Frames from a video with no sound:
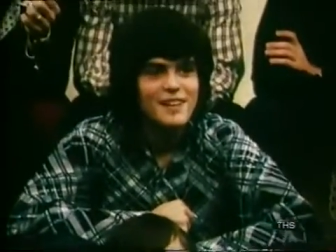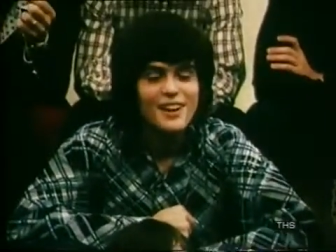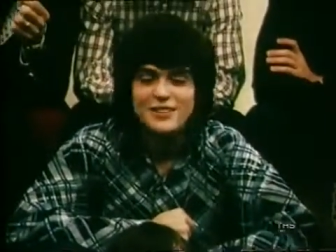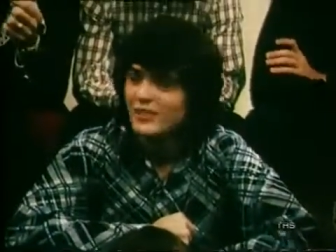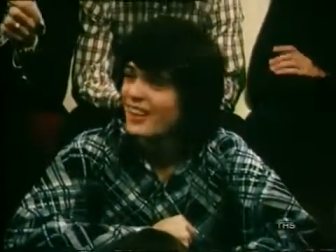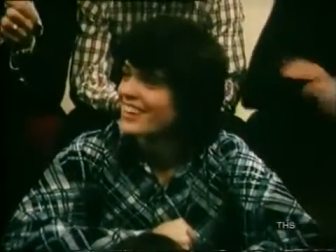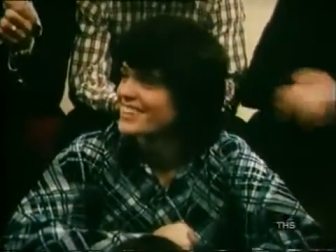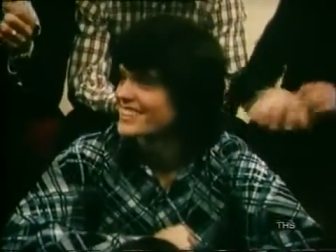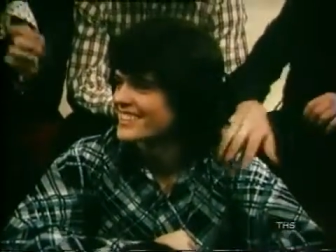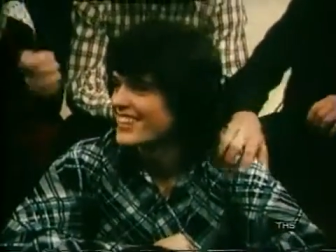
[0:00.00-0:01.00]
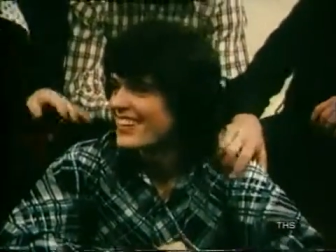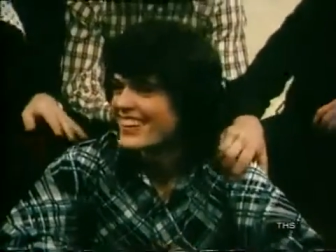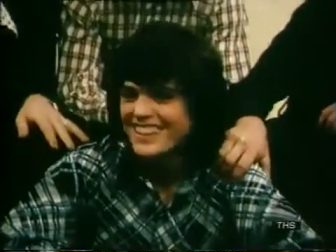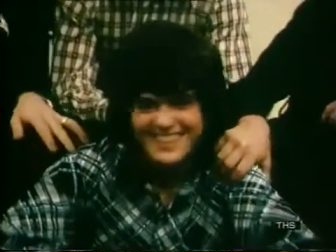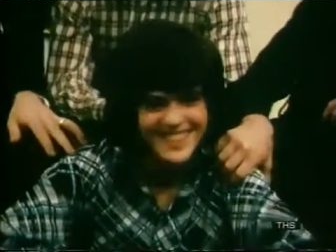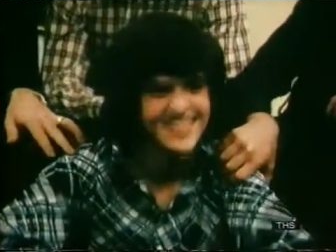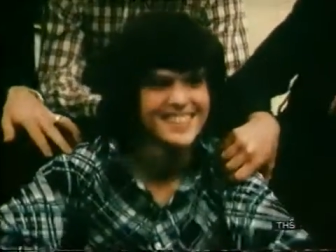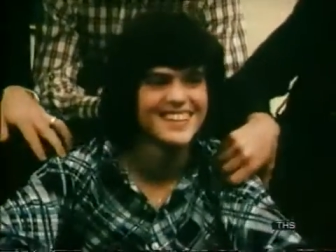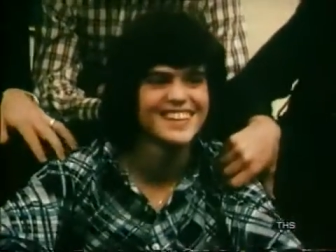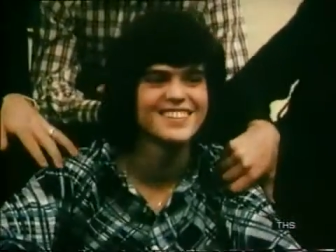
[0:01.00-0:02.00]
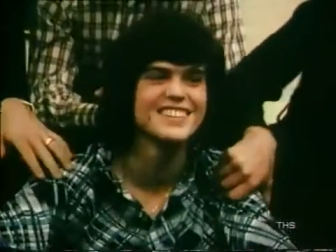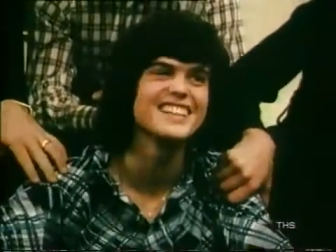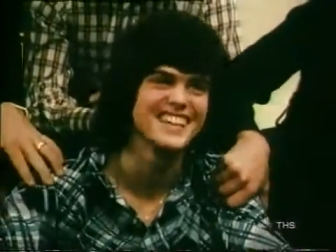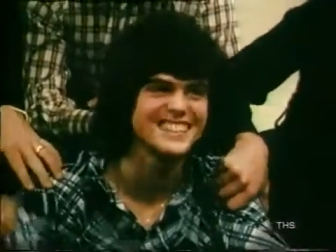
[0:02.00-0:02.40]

white as snow. No, no. dentures. I think they